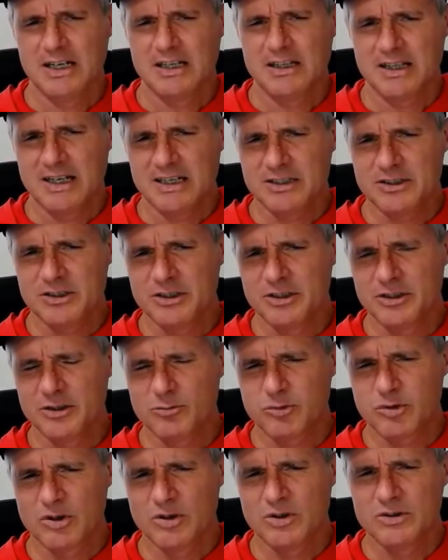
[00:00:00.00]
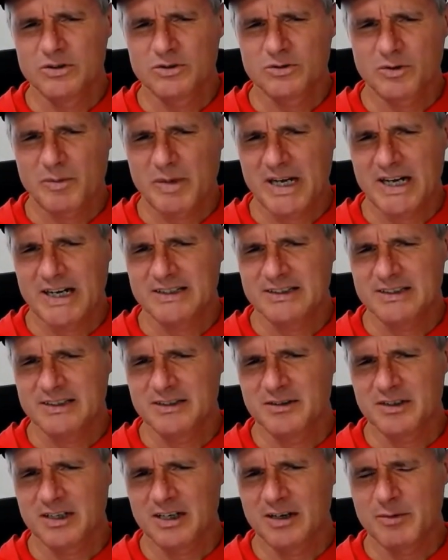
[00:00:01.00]
And last year, the pros were
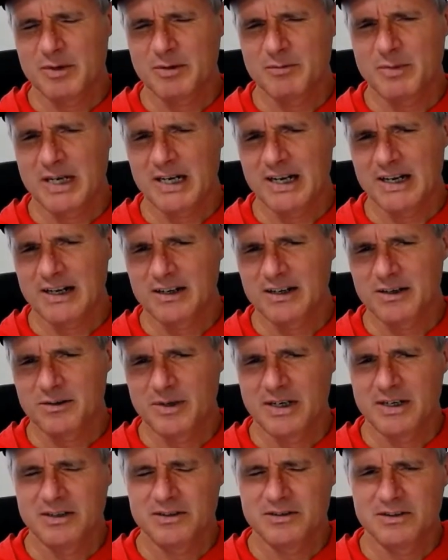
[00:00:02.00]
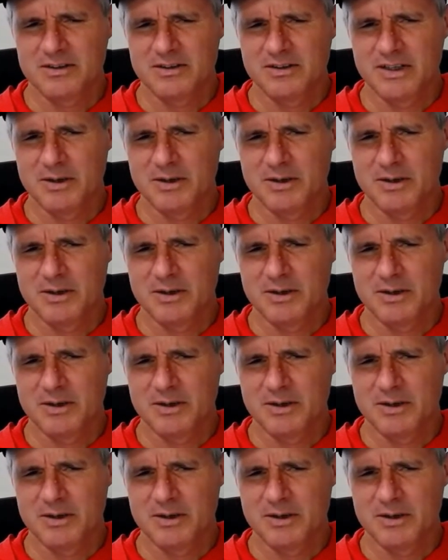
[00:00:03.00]
coming back around.